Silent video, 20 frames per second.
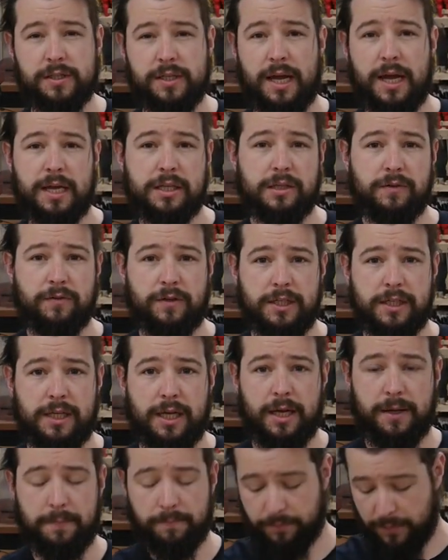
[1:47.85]
task of the
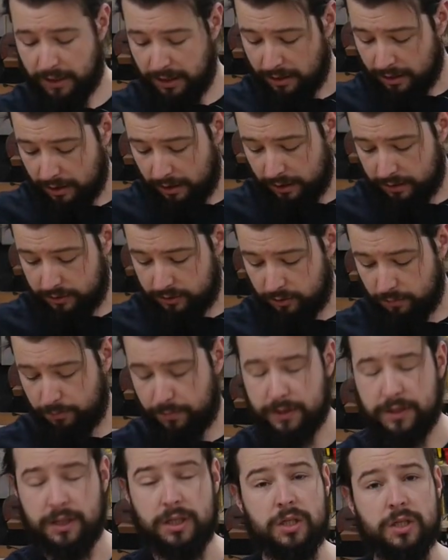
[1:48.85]
day is to
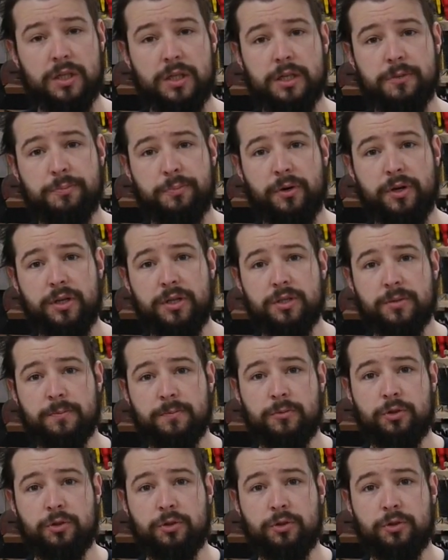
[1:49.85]
position this bridge,